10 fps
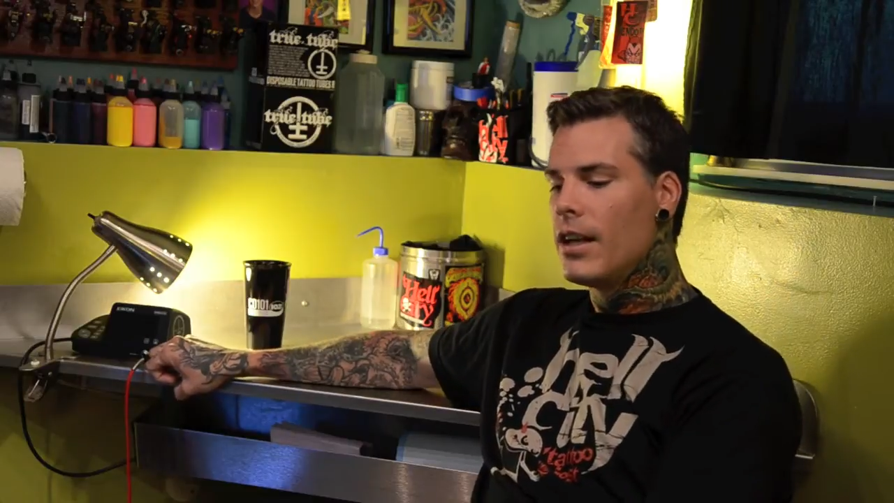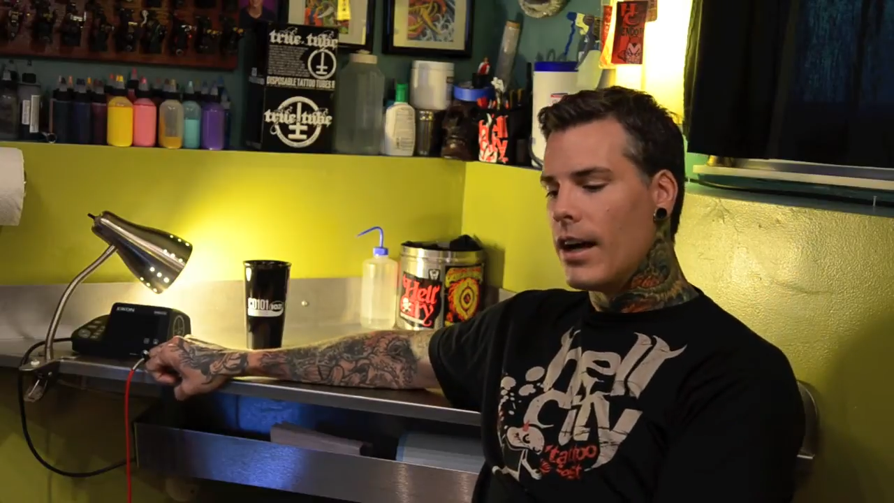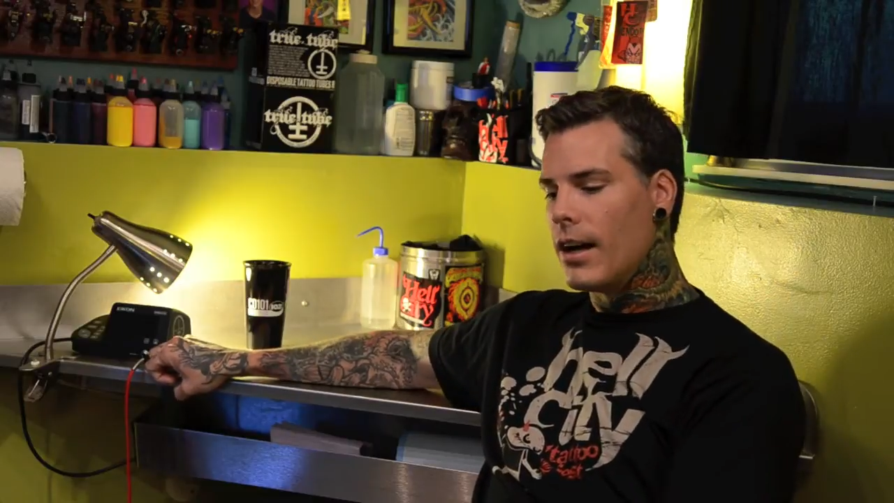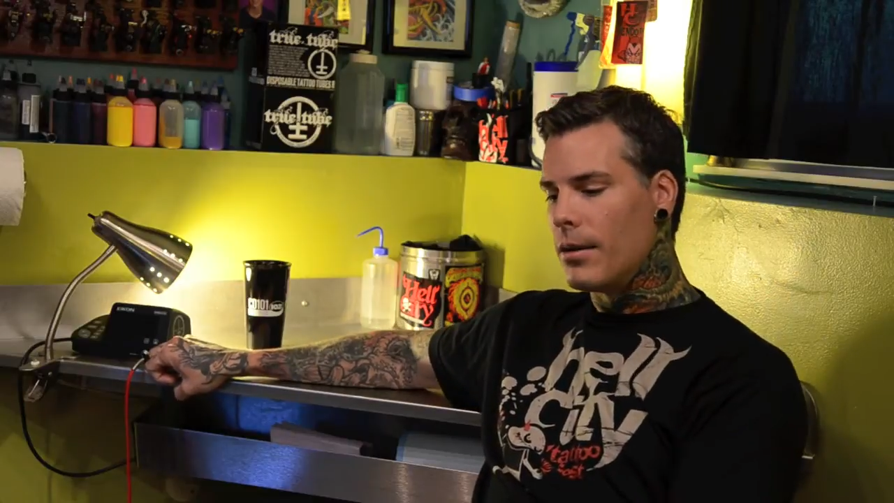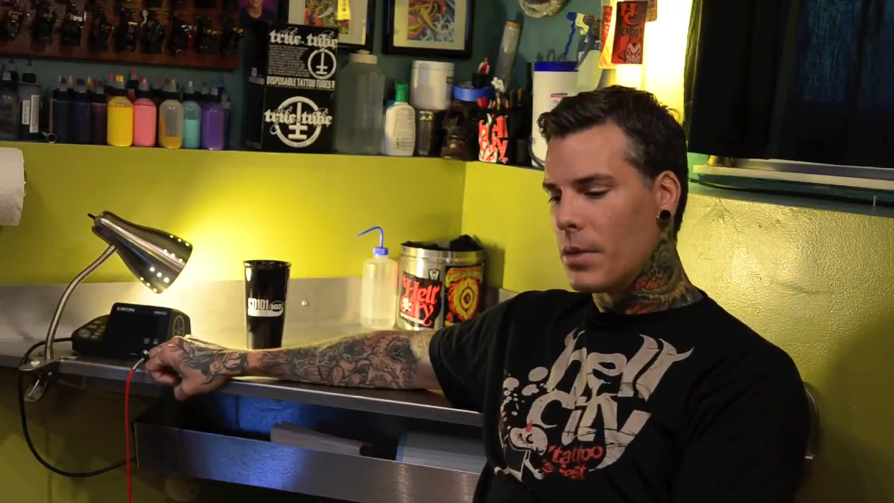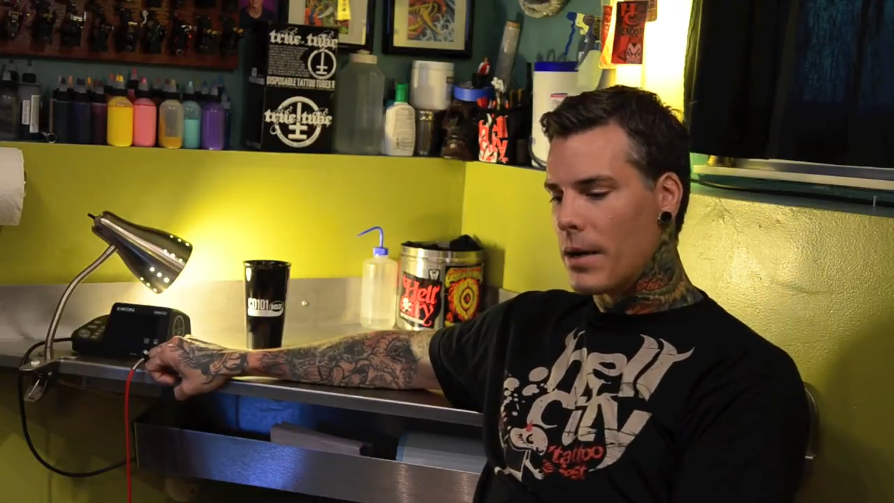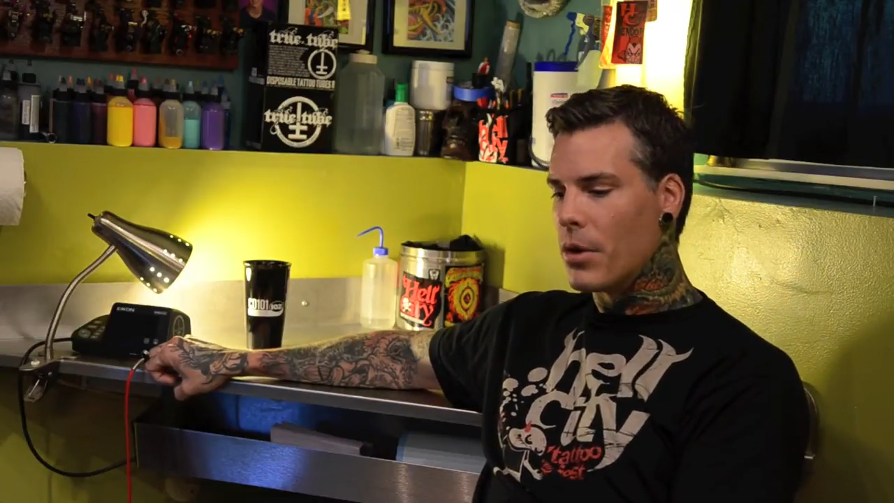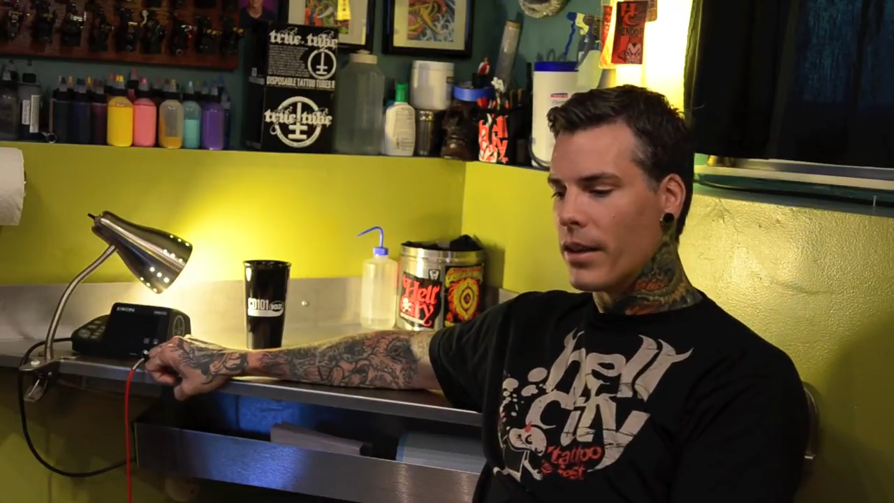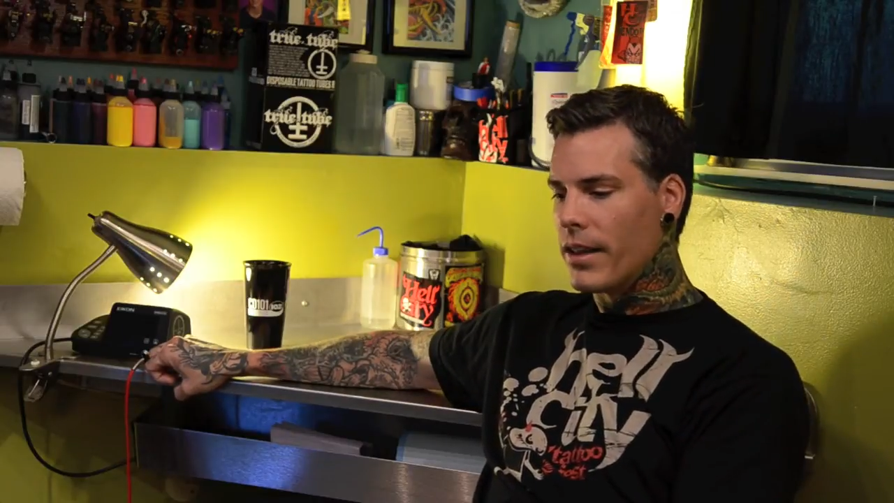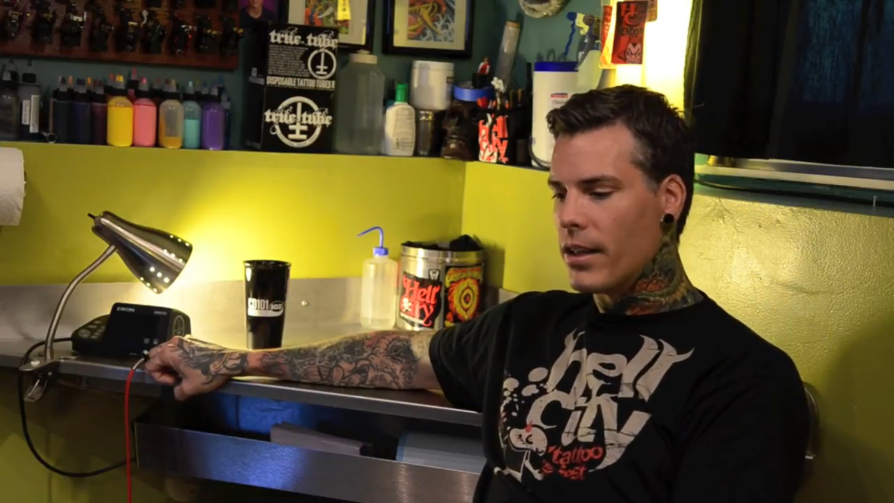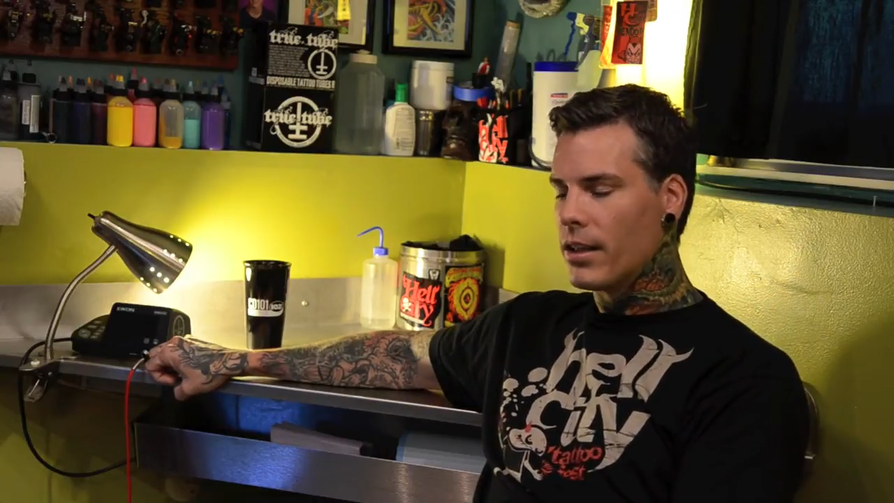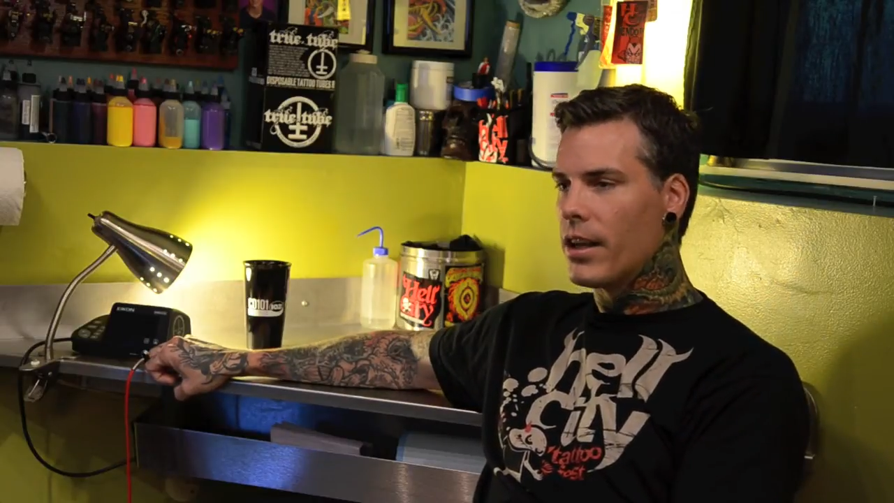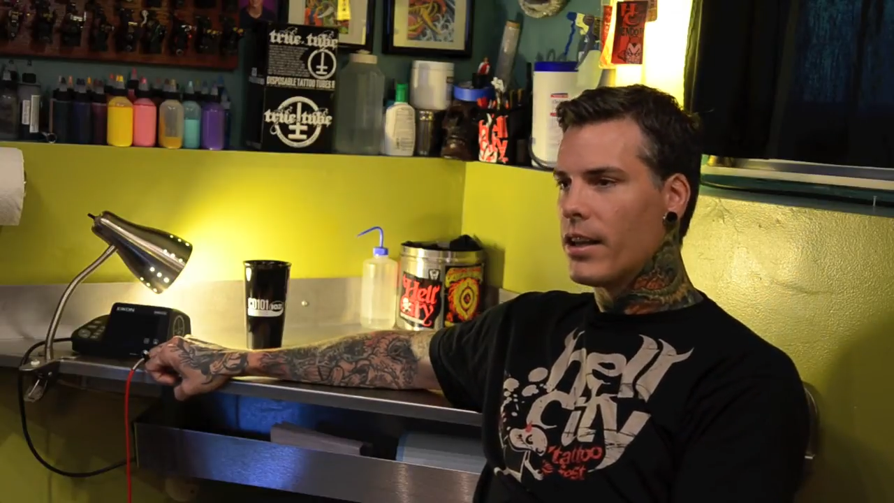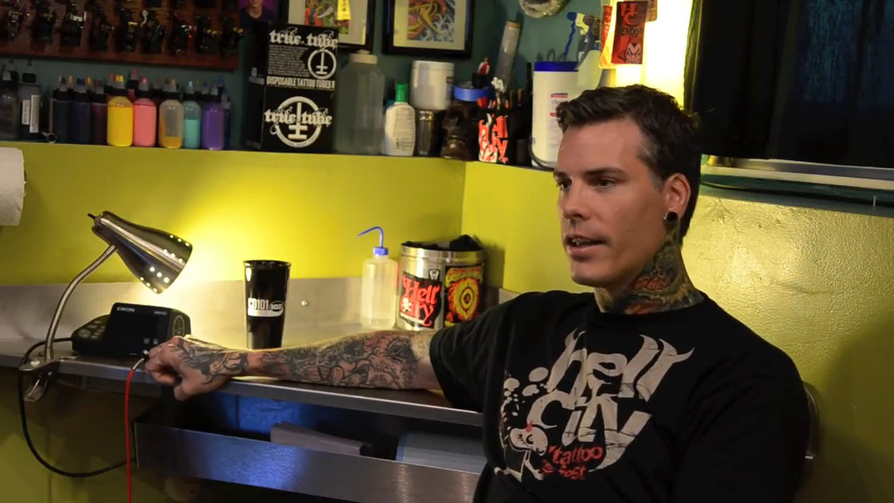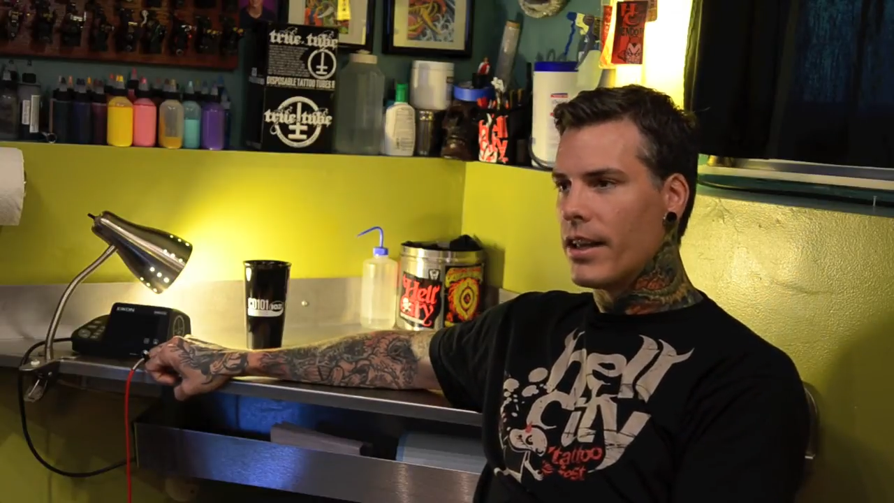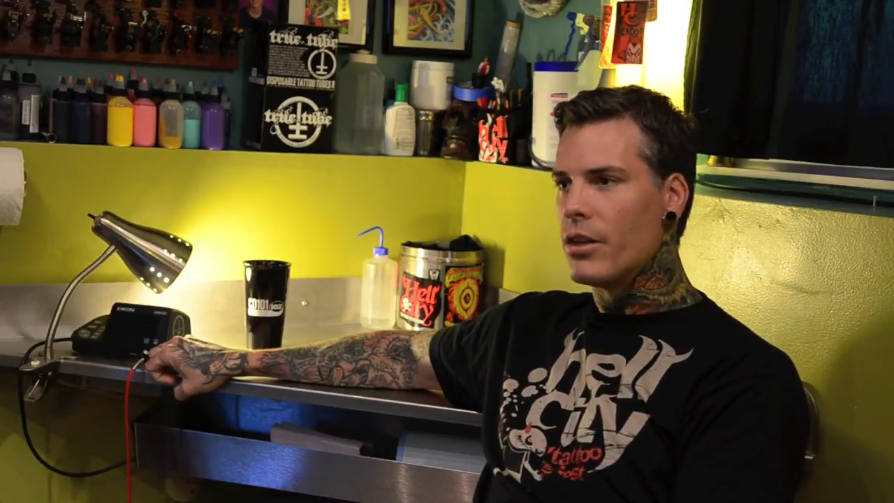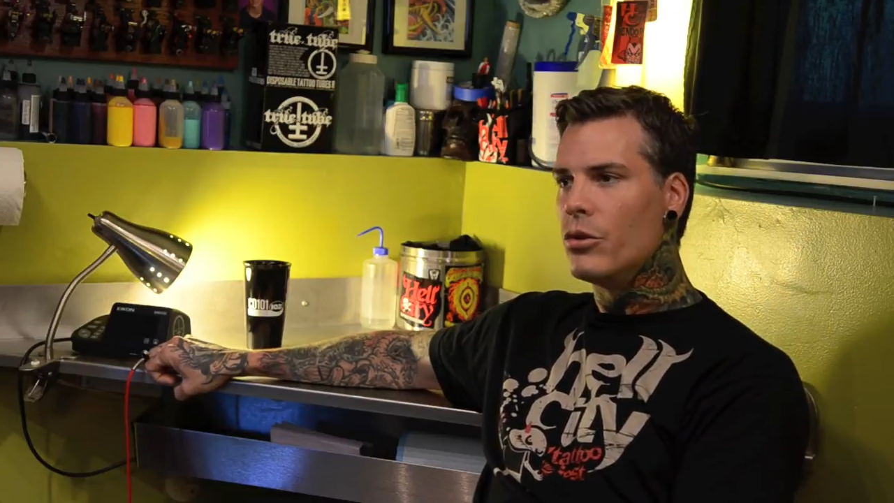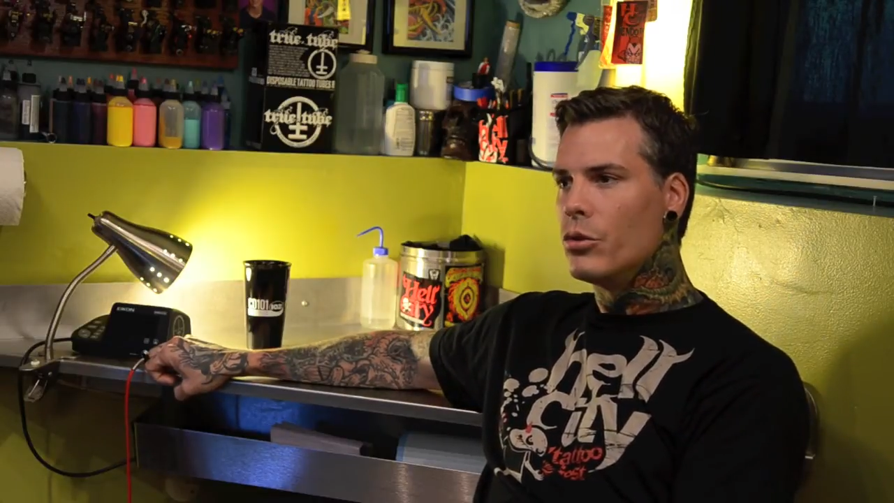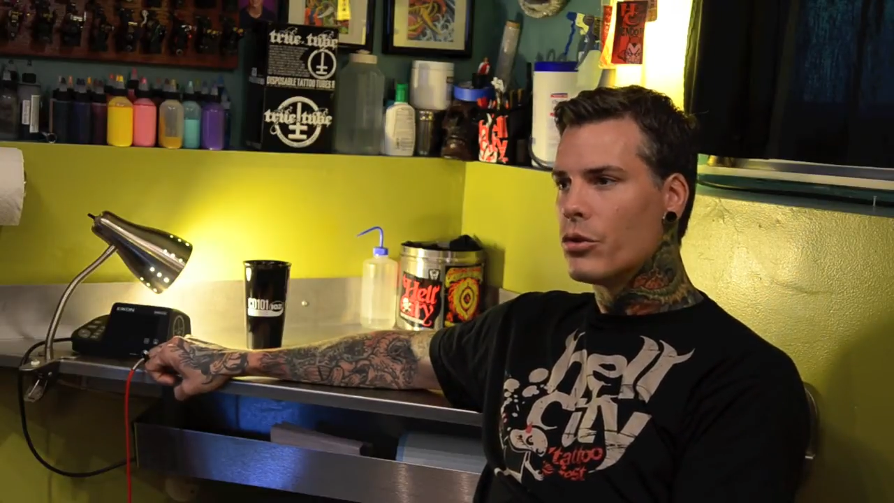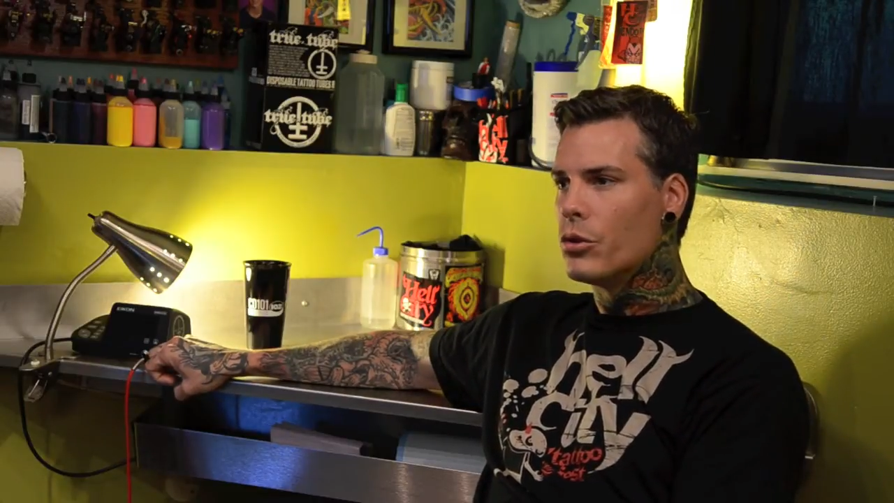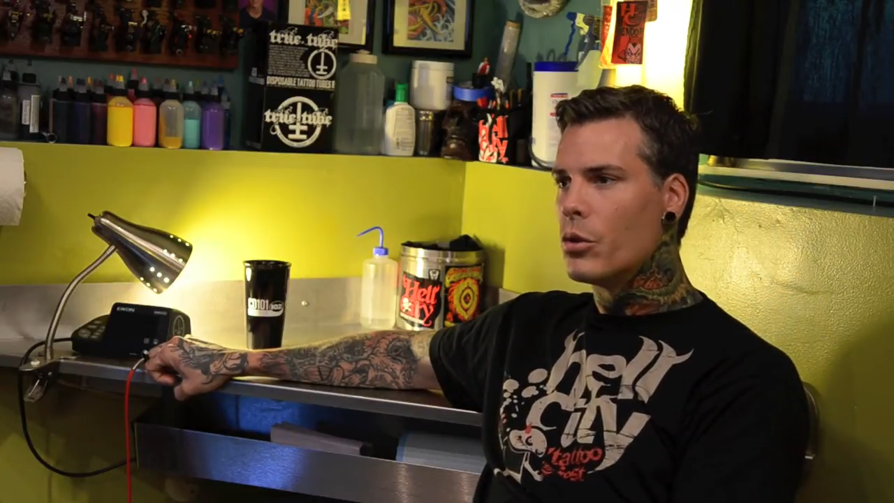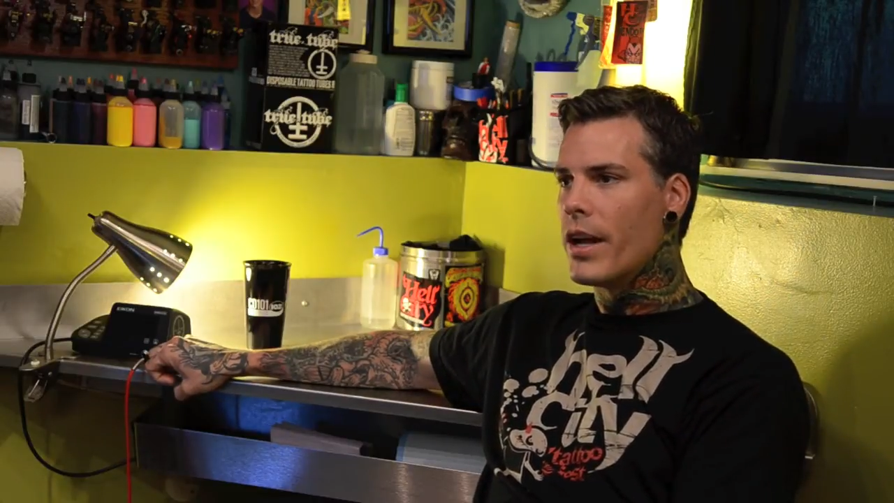But I brought that kind of like that new school